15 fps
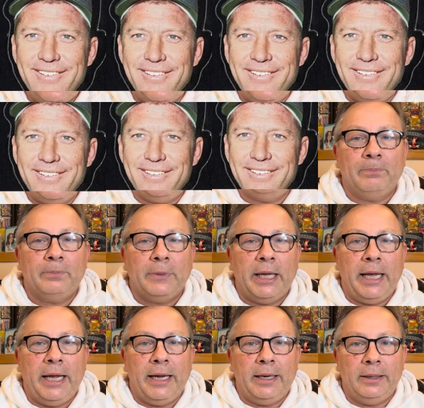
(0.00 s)

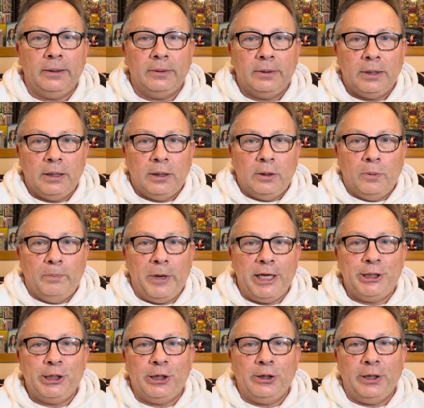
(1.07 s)
and
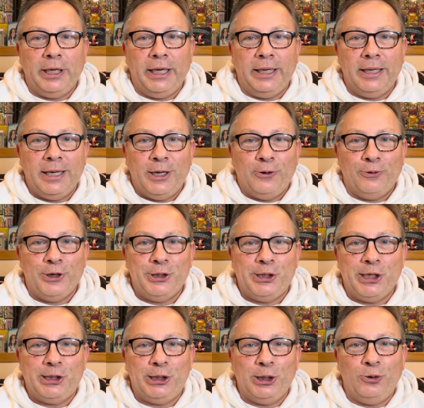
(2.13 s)
basically
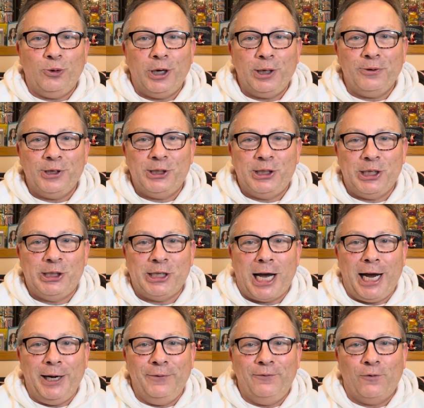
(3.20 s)
resisted what it was
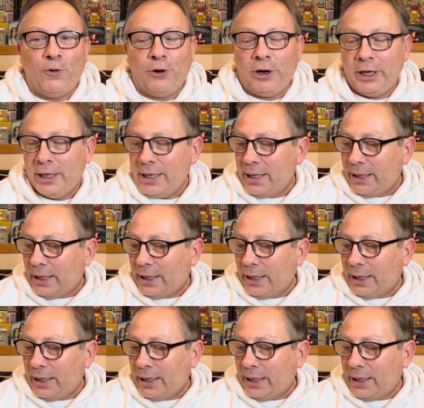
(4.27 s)
designed for.